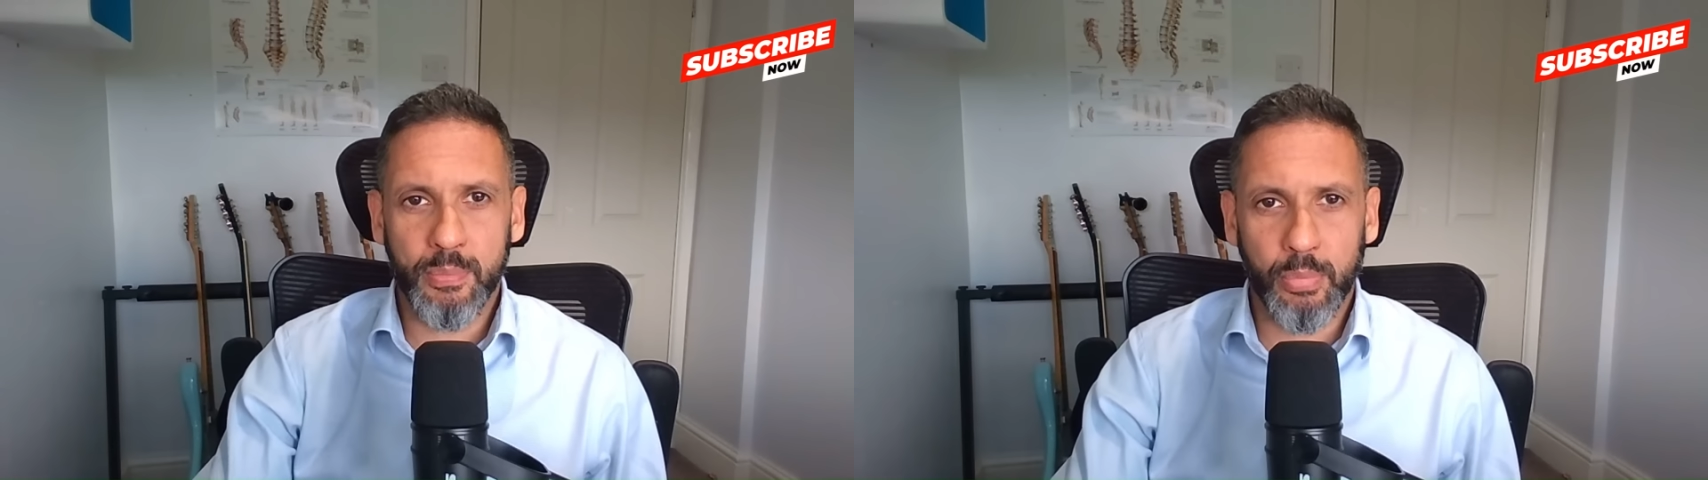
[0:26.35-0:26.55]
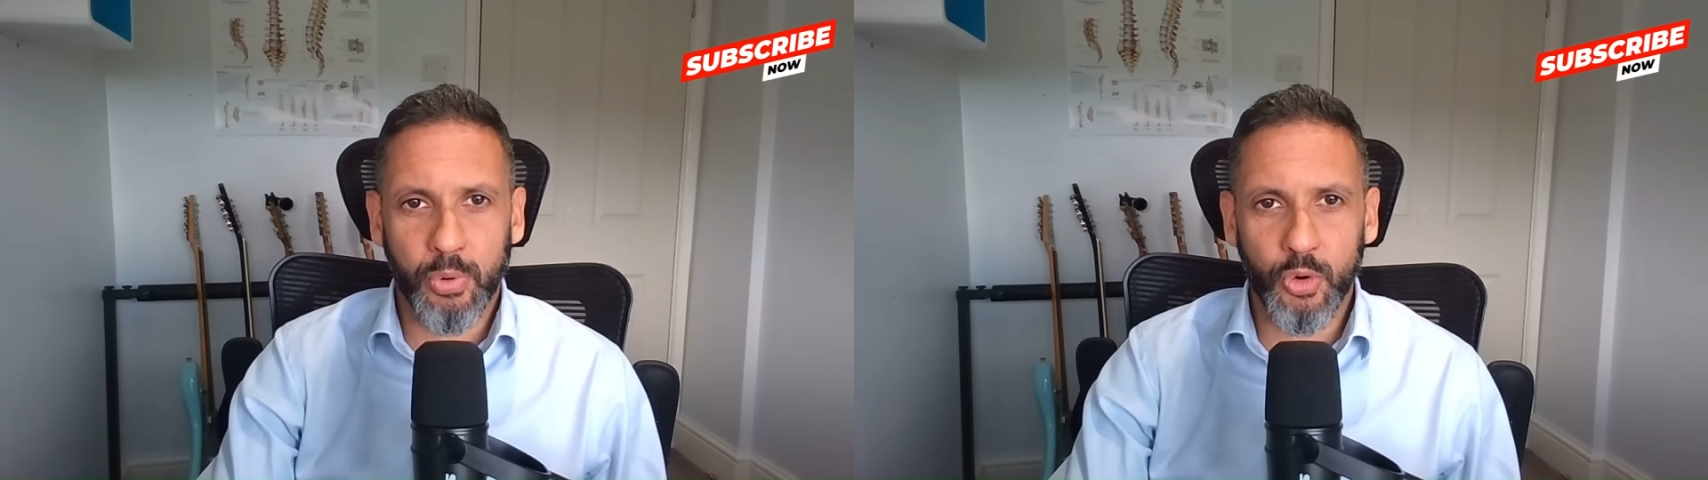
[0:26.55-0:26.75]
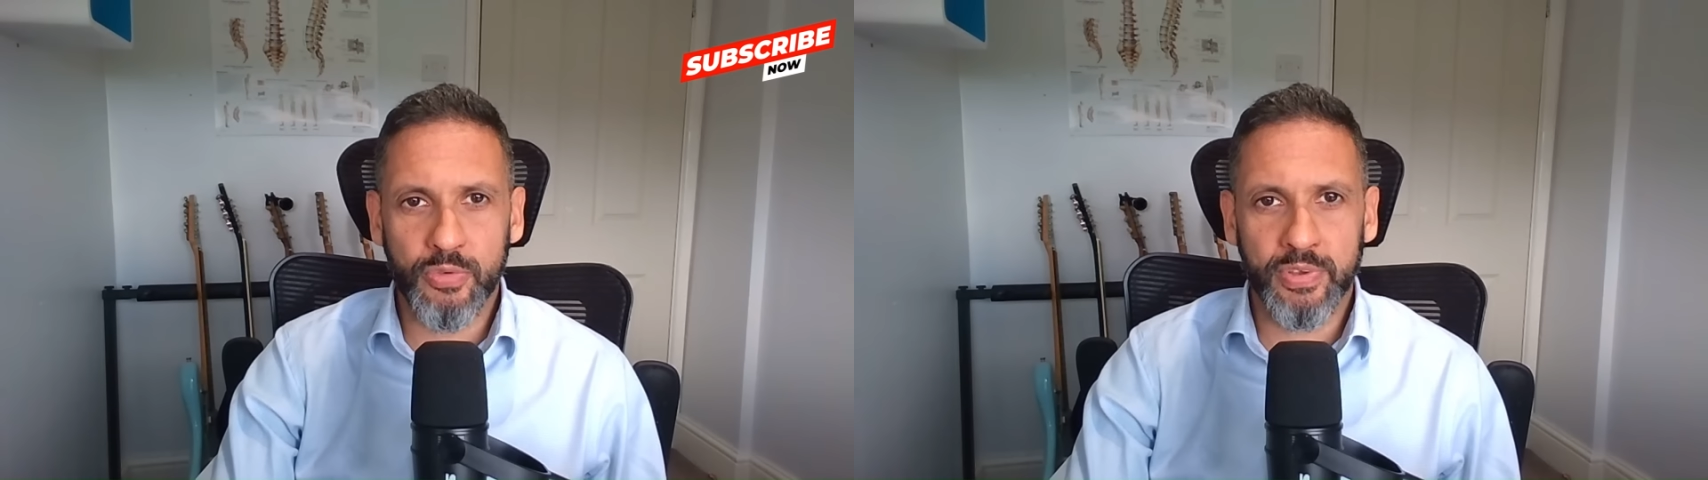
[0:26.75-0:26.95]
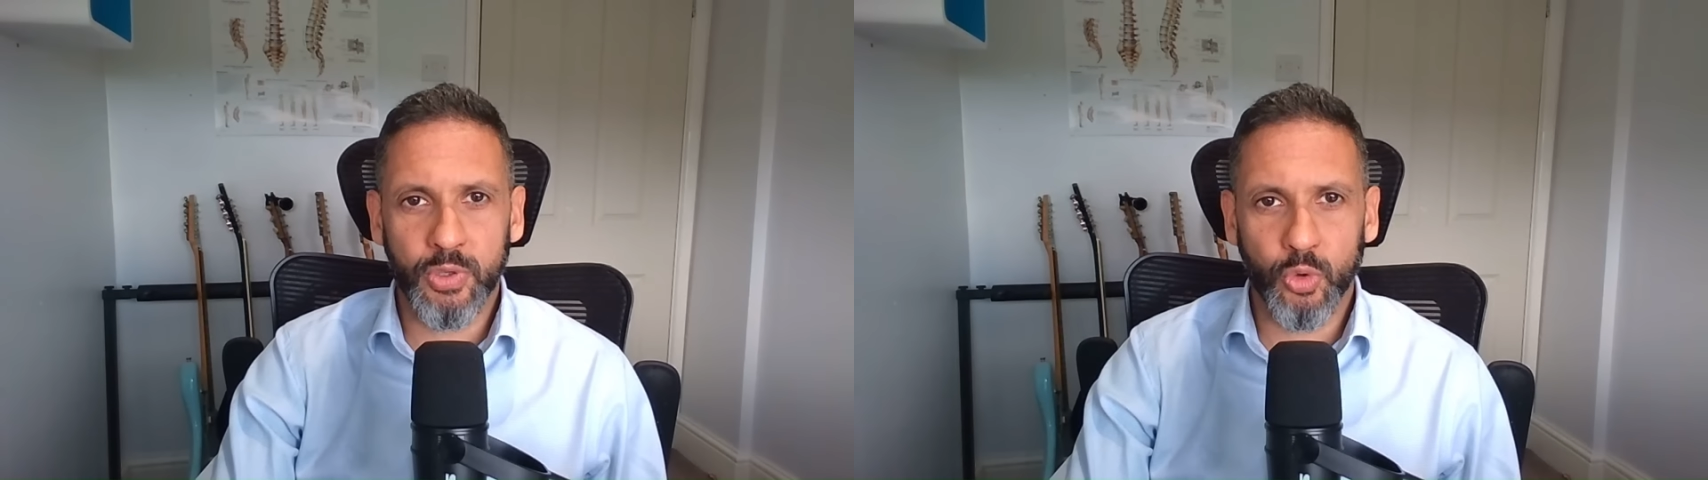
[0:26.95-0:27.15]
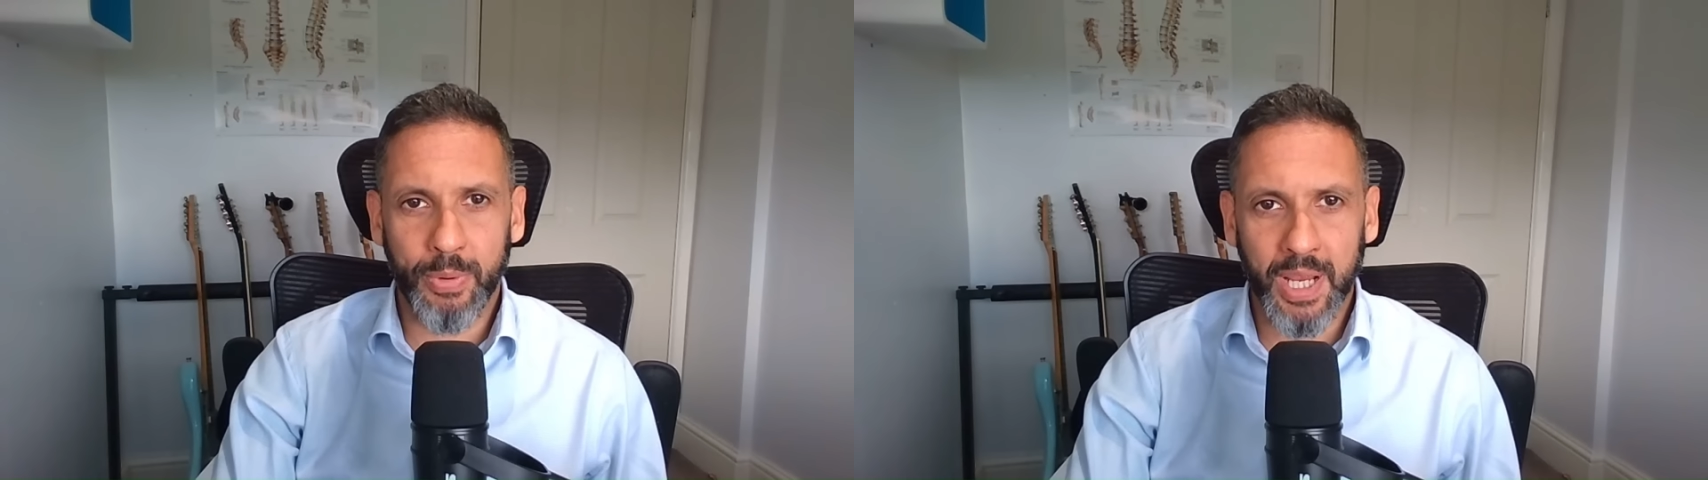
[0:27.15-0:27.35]
improve
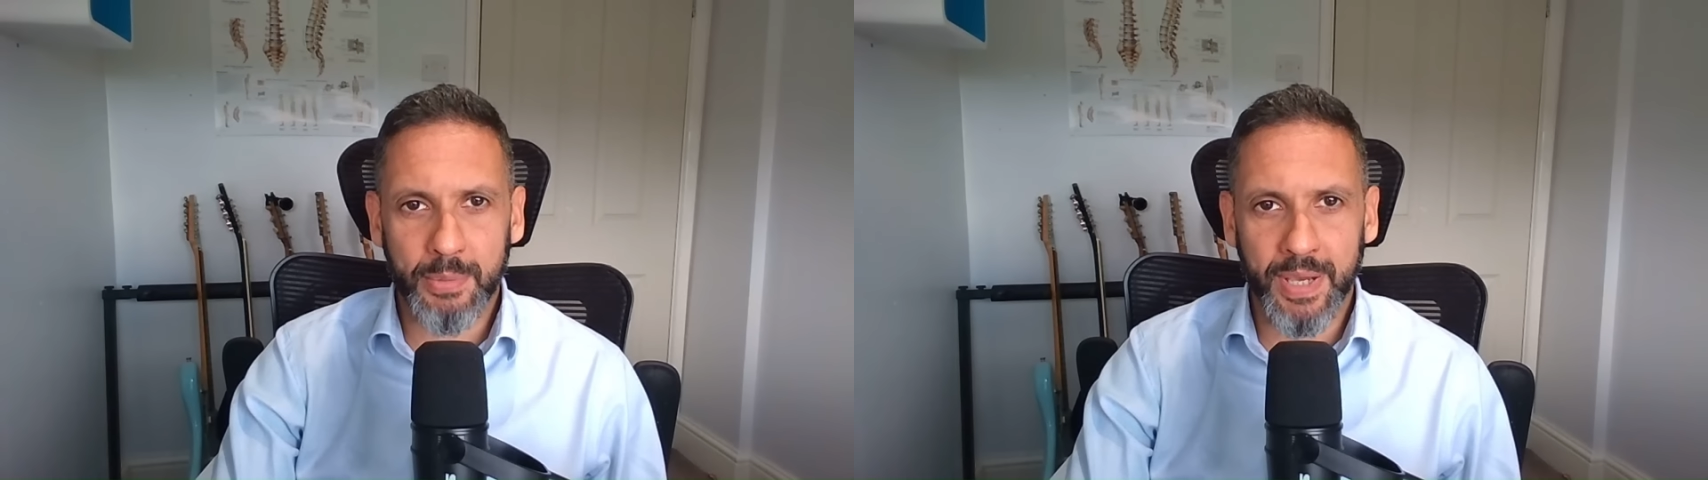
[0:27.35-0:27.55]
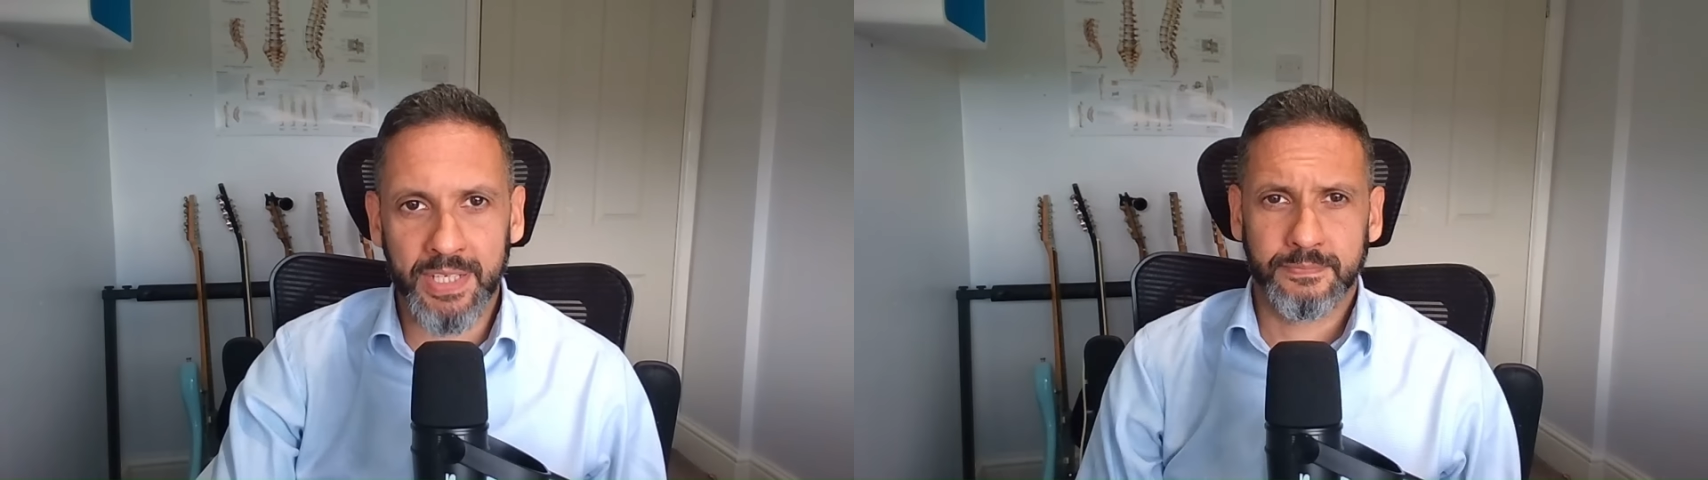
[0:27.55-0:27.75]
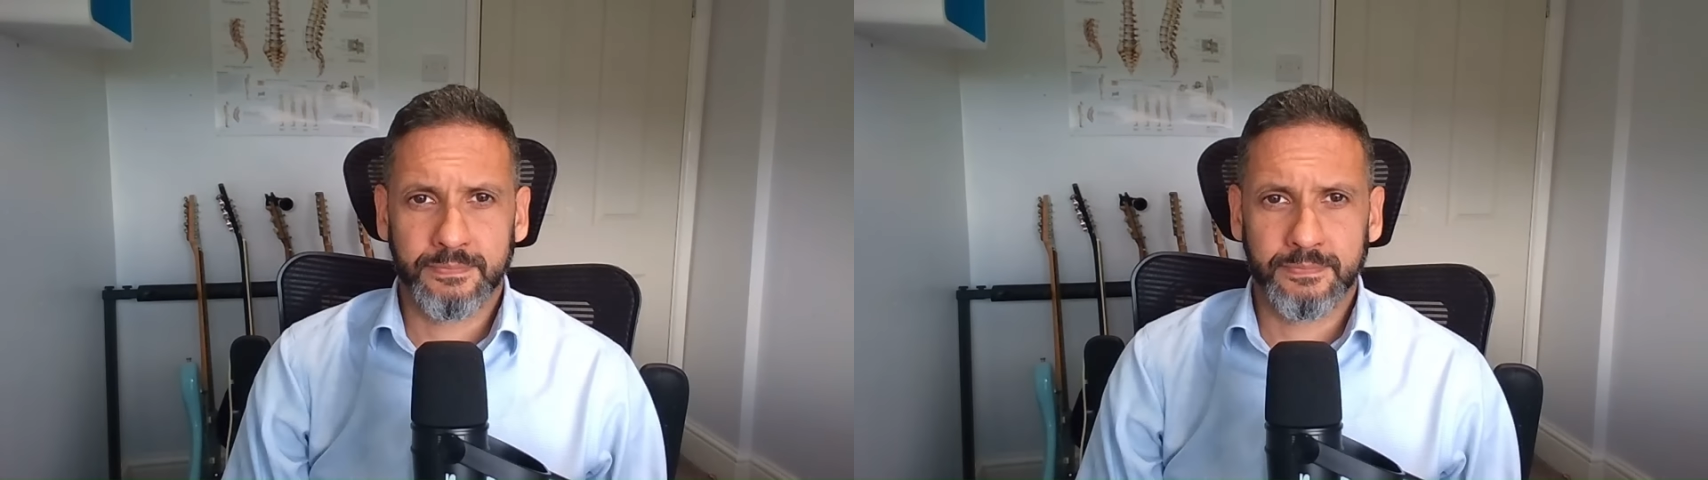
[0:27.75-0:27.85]
your back pain.